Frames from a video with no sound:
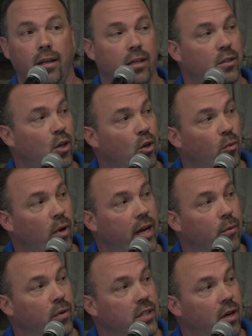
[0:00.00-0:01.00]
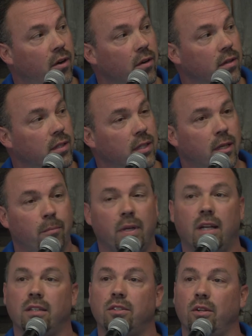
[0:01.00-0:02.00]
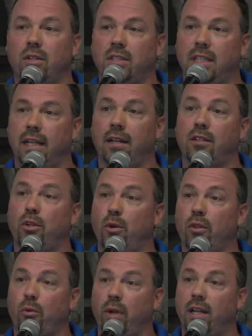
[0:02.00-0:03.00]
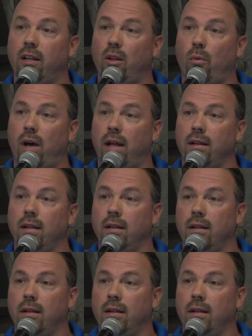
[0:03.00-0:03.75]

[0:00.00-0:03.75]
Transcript: internal rate of return because they're seeing a 2 to 3 kilowatt